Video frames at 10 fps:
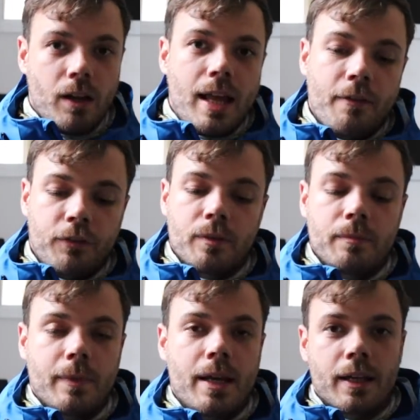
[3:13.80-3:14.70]
I'll have
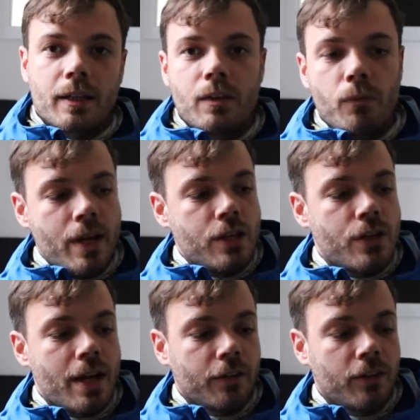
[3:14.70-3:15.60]
some kind of wind
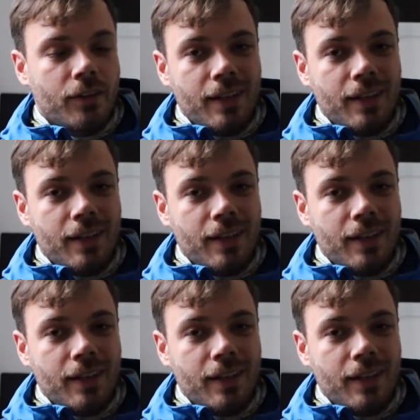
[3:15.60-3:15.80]
trousers.